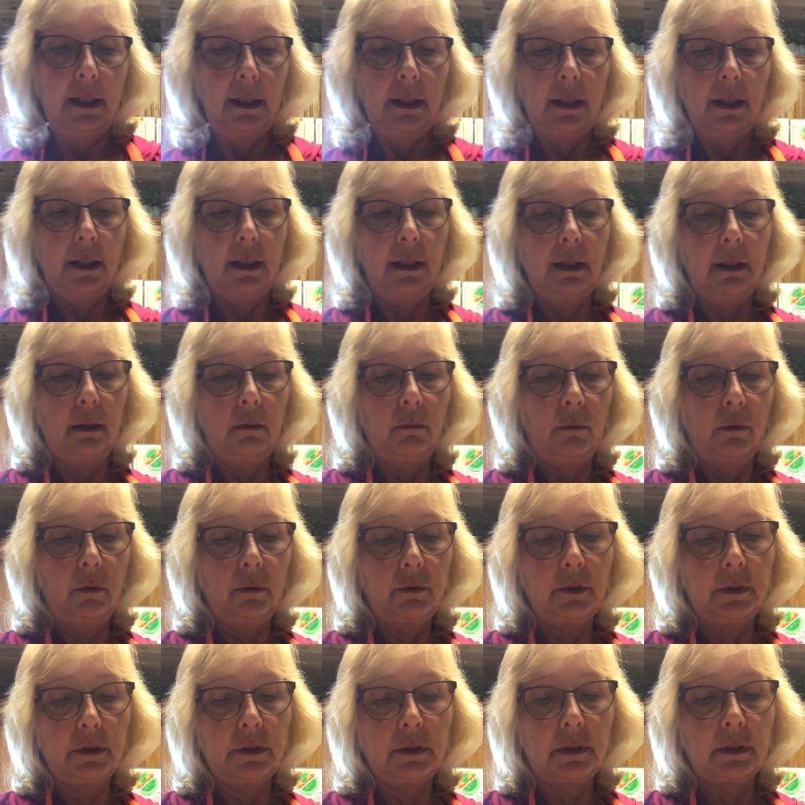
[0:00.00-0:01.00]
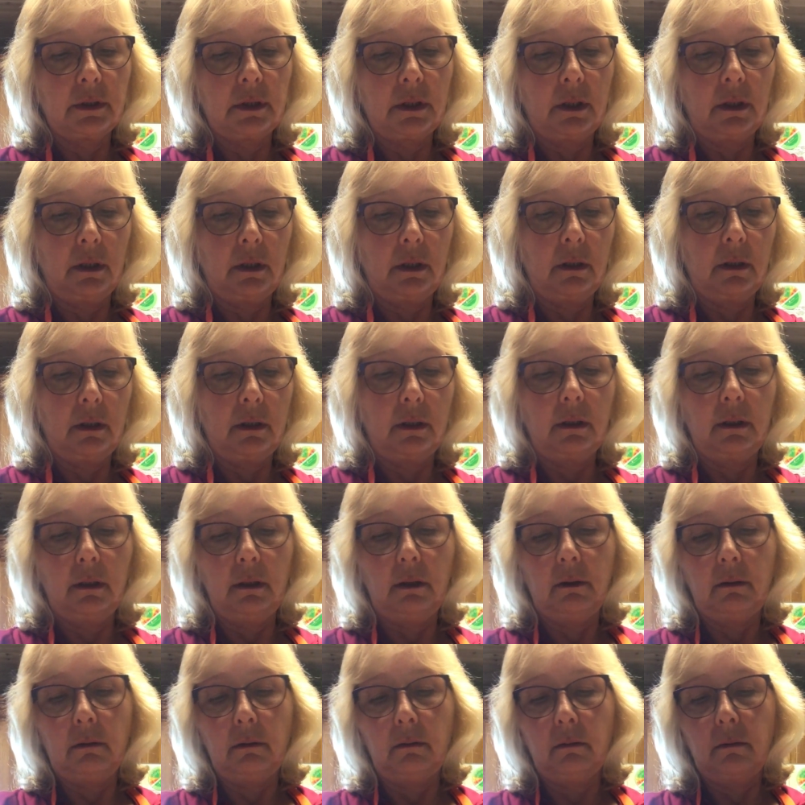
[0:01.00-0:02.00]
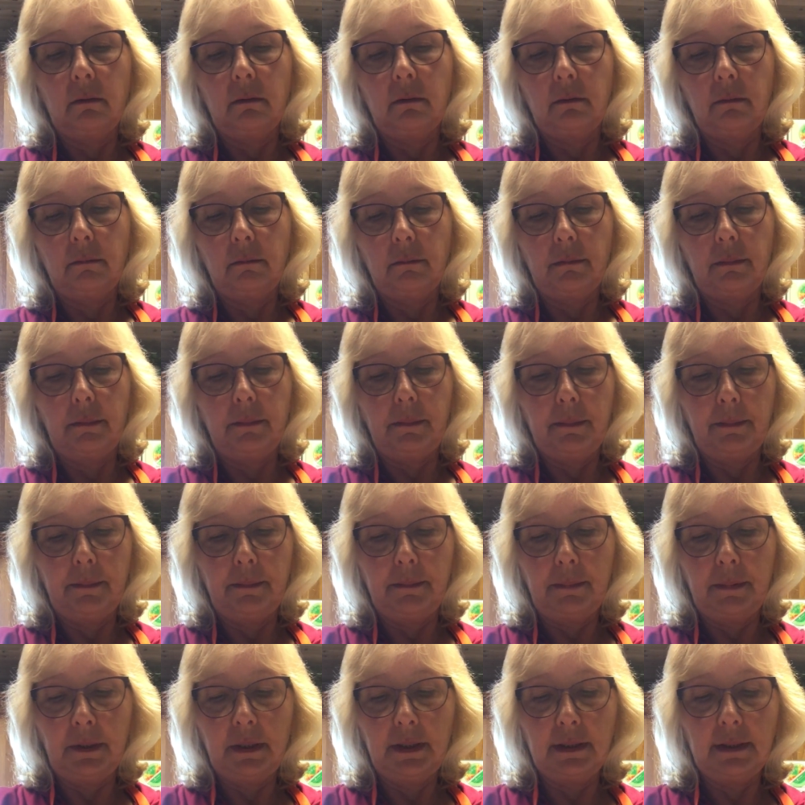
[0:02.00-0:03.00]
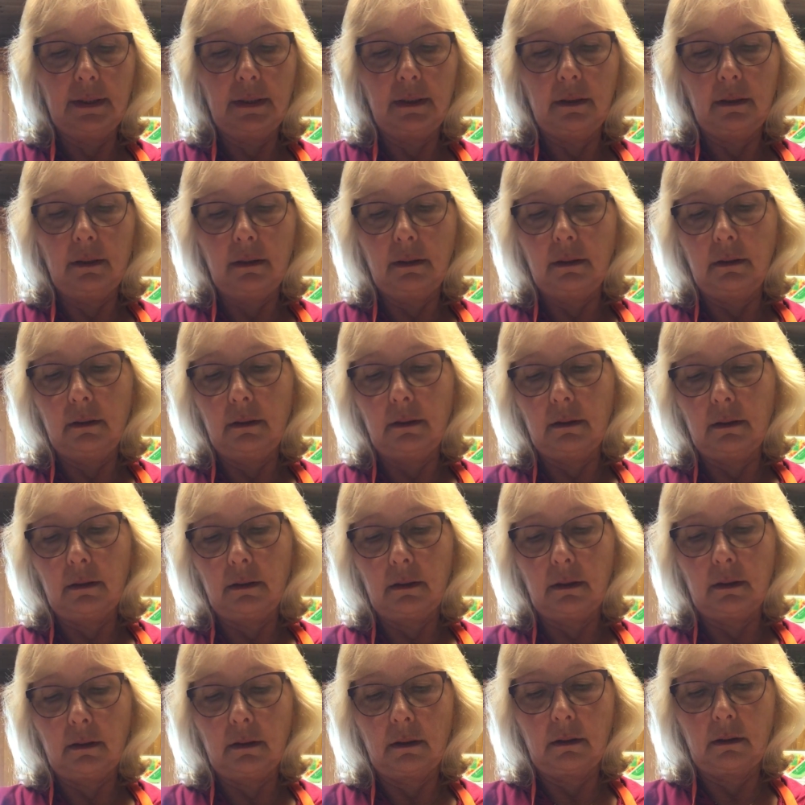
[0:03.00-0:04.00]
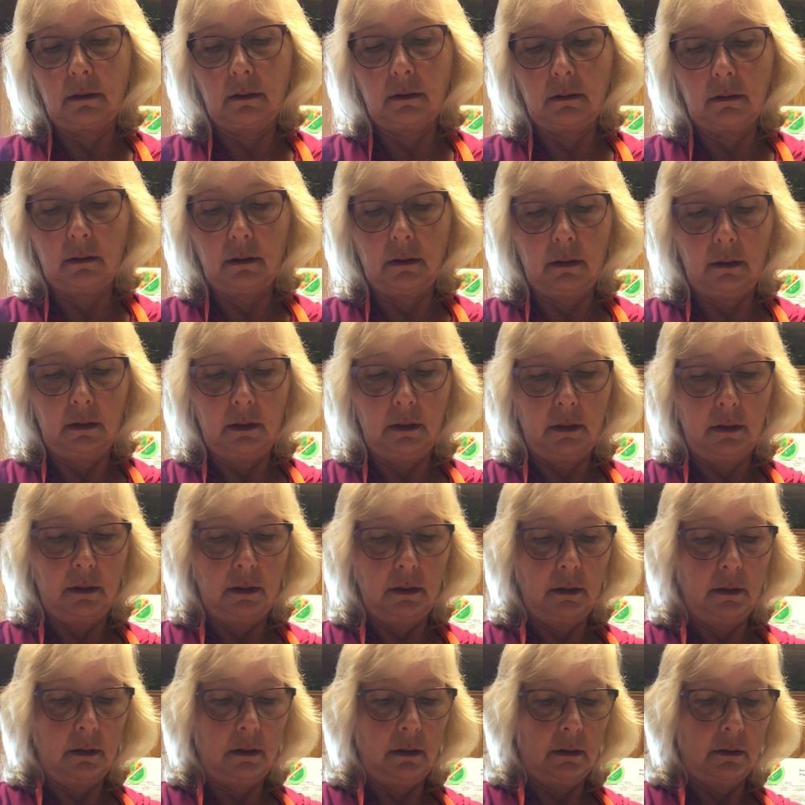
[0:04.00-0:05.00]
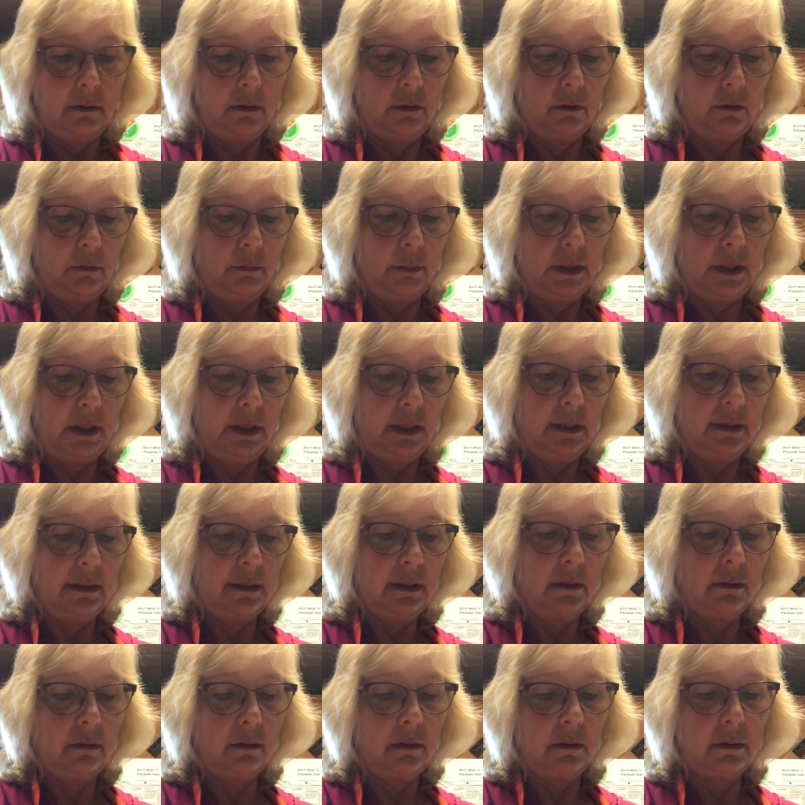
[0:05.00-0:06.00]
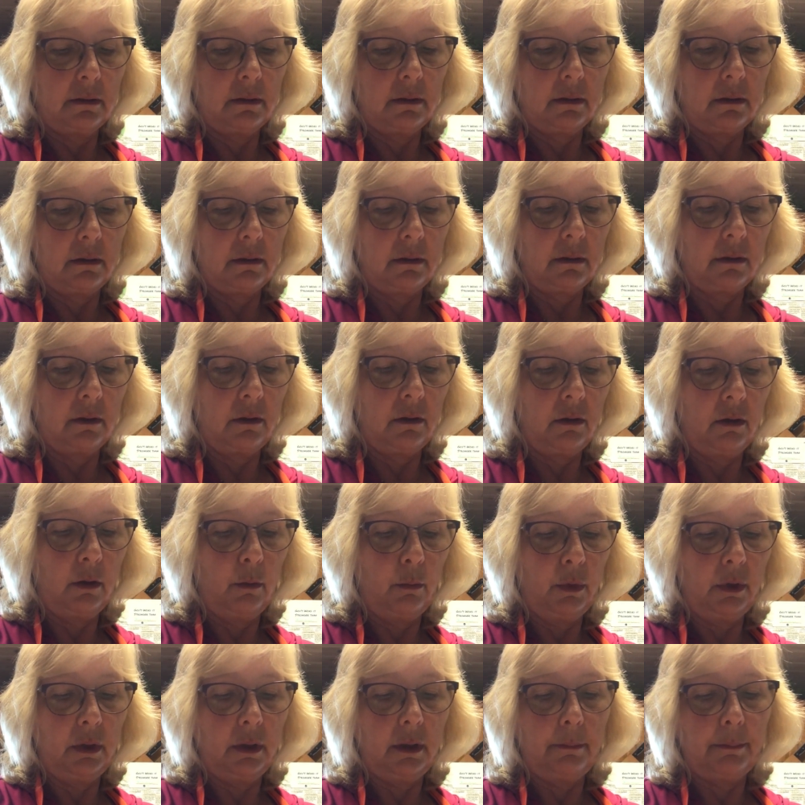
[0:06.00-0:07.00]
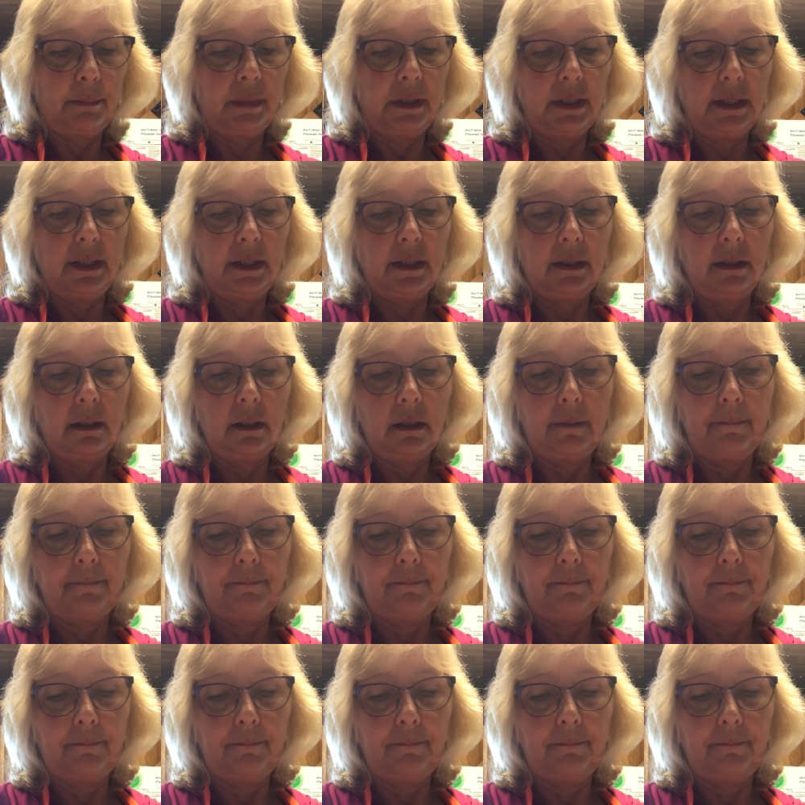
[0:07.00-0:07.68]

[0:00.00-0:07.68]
and we'll just cut it in little pieces, so it'll be easier to crumble up in there.